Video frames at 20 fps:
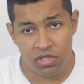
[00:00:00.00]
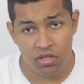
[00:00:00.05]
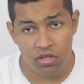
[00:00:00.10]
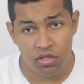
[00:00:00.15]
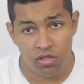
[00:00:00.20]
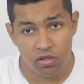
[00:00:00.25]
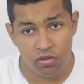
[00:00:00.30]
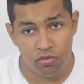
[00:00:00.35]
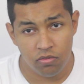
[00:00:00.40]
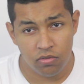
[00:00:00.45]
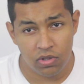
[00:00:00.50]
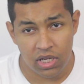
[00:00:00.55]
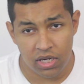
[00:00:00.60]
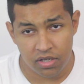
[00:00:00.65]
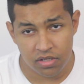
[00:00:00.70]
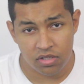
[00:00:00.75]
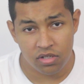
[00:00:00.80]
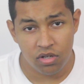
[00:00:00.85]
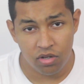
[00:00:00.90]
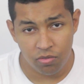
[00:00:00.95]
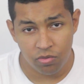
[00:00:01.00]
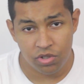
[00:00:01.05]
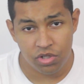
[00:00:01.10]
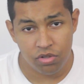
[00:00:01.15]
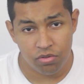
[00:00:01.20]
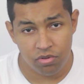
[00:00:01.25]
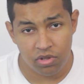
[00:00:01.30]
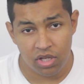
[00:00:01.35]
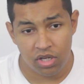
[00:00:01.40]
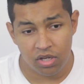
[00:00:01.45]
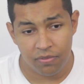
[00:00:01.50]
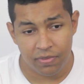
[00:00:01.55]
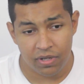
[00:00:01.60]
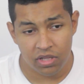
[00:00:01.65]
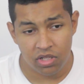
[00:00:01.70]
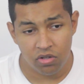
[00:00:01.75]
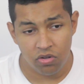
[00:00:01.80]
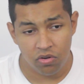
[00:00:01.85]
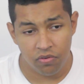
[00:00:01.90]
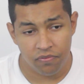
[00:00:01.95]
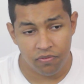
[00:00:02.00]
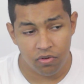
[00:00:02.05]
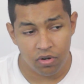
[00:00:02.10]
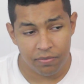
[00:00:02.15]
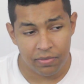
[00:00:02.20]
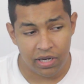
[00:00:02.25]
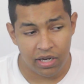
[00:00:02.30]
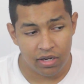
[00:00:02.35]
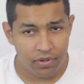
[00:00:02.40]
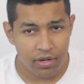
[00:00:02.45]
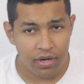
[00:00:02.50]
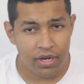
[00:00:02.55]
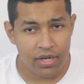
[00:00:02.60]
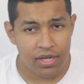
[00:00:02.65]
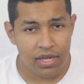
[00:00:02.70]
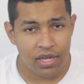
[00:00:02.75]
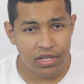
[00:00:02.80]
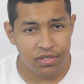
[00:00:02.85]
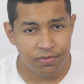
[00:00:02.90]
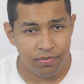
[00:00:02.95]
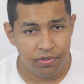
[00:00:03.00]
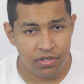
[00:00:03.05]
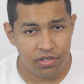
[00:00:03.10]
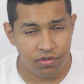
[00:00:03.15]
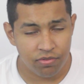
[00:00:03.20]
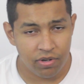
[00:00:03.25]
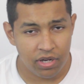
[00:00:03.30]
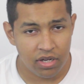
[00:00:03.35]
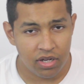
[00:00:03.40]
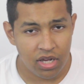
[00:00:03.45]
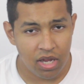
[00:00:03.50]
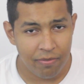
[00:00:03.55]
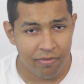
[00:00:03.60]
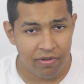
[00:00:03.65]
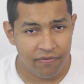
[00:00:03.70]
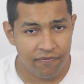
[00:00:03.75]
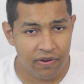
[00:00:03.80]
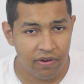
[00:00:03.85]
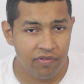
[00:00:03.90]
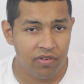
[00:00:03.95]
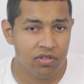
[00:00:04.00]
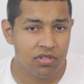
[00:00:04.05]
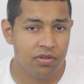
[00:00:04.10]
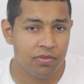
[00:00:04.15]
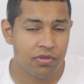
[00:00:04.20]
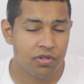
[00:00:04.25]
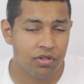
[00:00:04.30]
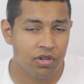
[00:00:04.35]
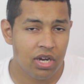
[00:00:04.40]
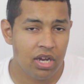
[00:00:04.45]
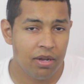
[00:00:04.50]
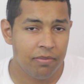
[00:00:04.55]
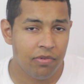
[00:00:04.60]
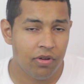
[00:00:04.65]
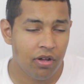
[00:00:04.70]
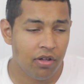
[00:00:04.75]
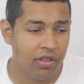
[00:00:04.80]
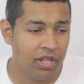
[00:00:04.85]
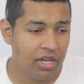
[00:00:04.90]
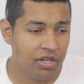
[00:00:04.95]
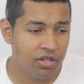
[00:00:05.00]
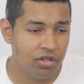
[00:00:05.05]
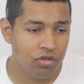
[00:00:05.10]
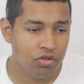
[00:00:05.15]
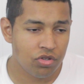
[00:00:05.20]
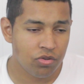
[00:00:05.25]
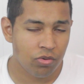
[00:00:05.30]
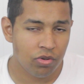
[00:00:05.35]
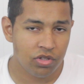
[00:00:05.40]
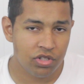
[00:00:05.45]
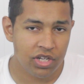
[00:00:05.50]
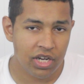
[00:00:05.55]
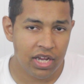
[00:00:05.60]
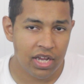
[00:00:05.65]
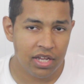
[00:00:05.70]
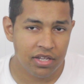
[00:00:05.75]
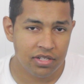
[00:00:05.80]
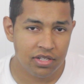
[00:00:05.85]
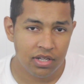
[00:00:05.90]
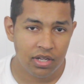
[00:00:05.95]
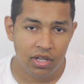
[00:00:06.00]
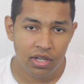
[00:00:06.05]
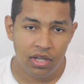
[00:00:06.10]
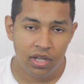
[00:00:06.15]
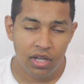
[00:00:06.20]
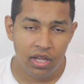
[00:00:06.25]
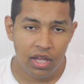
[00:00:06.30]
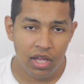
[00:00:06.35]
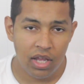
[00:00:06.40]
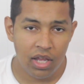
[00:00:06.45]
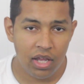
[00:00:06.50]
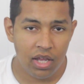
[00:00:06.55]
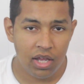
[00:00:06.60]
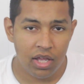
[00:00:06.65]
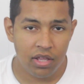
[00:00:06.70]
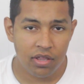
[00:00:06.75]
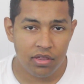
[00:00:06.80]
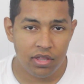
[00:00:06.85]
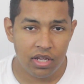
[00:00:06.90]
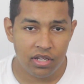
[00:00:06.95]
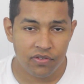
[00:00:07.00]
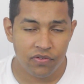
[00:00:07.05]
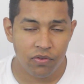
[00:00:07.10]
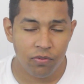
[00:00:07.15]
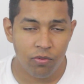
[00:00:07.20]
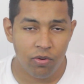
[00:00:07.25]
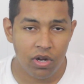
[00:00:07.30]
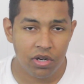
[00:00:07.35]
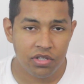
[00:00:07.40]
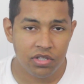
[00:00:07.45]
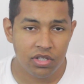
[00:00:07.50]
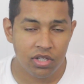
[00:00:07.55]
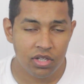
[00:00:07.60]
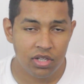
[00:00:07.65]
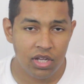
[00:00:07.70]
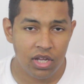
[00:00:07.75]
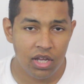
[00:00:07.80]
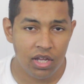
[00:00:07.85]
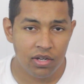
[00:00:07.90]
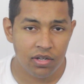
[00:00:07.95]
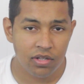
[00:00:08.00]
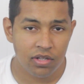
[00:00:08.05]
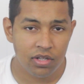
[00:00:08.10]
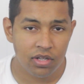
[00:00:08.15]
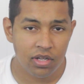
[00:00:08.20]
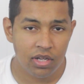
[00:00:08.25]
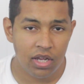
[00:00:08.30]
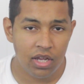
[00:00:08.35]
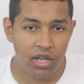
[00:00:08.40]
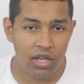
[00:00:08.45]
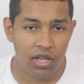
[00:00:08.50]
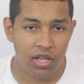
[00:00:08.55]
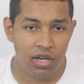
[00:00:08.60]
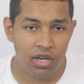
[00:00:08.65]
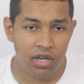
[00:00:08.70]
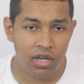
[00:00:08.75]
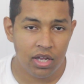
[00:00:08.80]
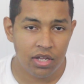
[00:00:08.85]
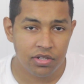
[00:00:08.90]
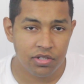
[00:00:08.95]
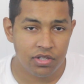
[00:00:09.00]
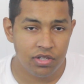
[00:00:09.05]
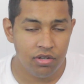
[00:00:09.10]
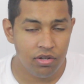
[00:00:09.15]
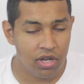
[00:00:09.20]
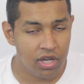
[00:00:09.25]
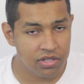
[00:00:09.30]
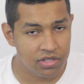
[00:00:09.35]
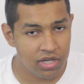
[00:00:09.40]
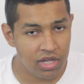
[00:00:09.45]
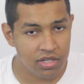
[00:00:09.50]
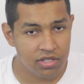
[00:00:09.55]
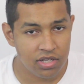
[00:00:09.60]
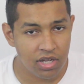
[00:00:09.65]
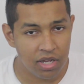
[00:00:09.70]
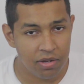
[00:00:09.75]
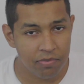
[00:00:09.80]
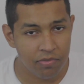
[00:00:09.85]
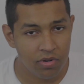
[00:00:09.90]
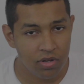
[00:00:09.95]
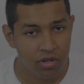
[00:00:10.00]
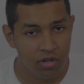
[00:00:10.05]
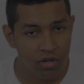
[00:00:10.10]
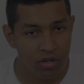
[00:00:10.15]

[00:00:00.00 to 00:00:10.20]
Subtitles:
to you. Let us know what you think about the old format. Alright guys, please rate, comment, favorite, and subscribe, all that usual jazz. And thanks for watching again, and I'll see you guys next time.